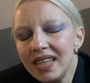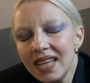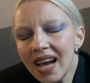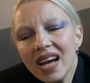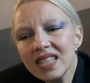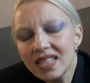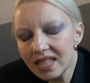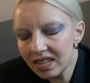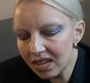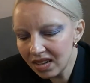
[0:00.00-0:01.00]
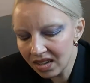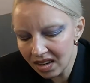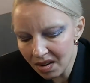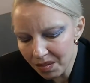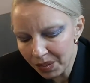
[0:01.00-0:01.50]
Yes,
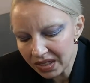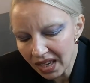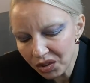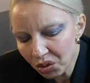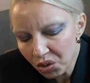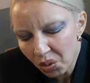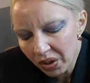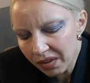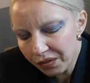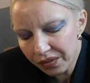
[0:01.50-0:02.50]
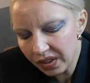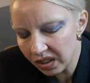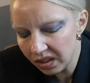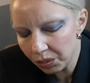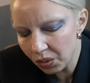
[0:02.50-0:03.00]
uh, but I don't know if
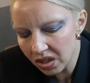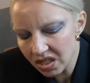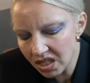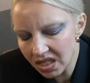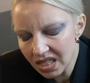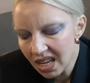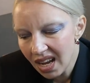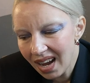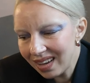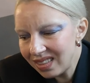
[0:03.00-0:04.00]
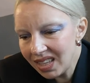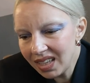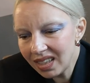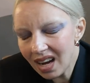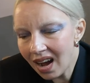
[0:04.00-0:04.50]
it was. I
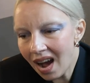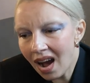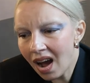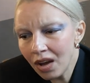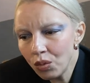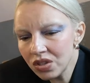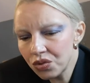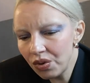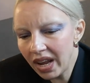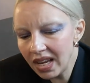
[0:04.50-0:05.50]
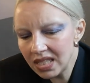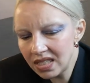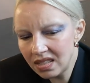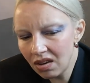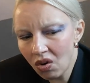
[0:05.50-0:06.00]
think I, I, was
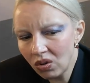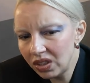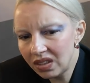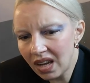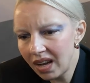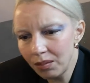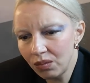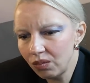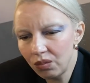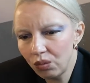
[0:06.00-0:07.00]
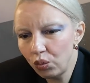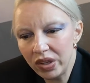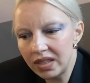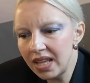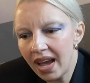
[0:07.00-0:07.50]
raised all the time
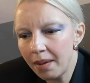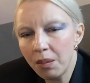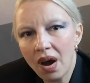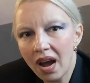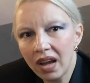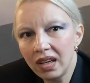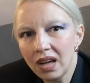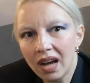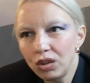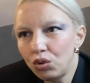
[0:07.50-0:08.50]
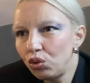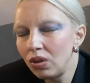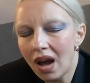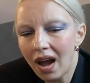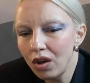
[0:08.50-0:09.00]
with them. I
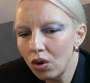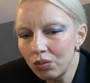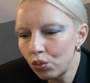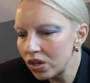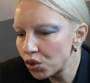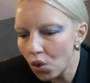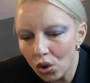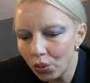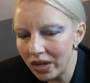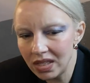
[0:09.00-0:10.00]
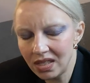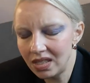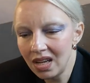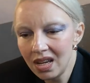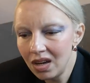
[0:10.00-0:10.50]
I, I was
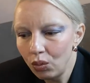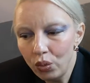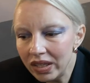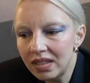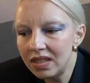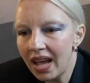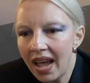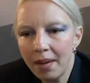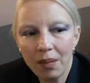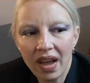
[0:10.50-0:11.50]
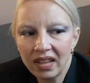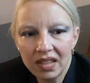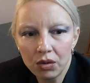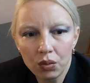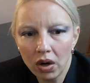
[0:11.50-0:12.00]
always with them
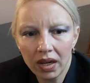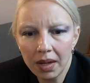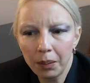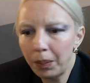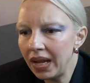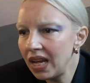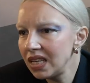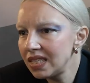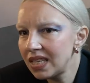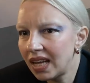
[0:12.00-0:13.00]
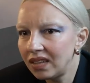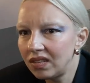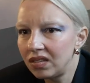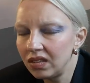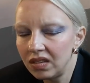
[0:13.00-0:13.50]
at their working place, at
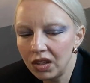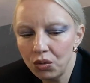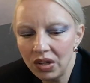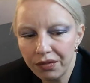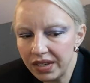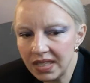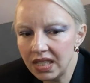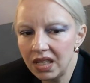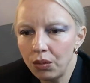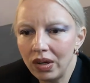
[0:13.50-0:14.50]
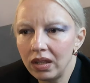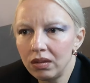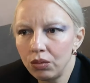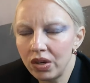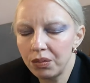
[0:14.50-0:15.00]
the university
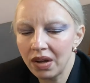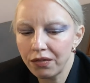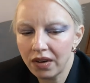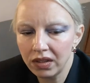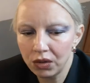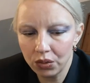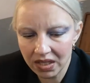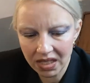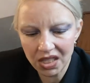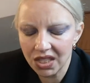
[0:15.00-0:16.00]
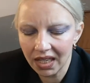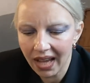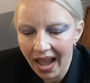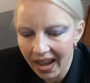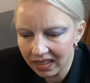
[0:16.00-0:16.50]
where, where my father was
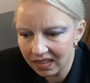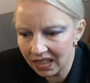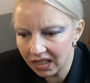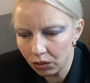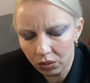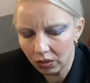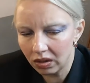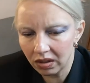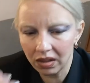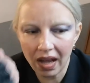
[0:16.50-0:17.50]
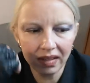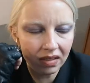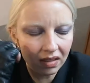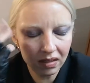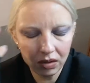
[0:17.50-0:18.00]
teaching acting, uh,
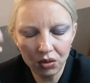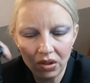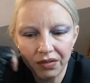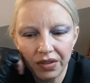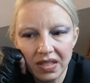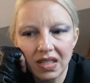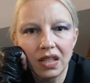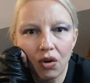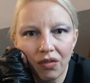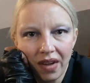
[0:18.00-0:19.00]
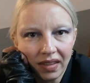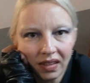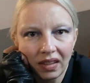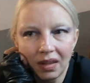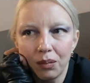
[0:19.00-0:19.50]
at the University of
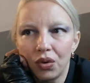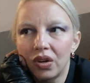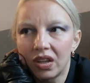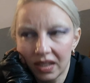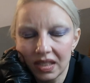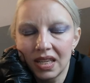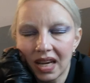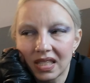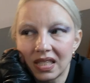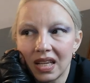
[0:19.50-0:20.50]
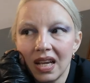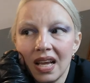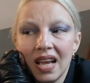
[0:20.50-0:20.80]
Acting. UNATC? Yes.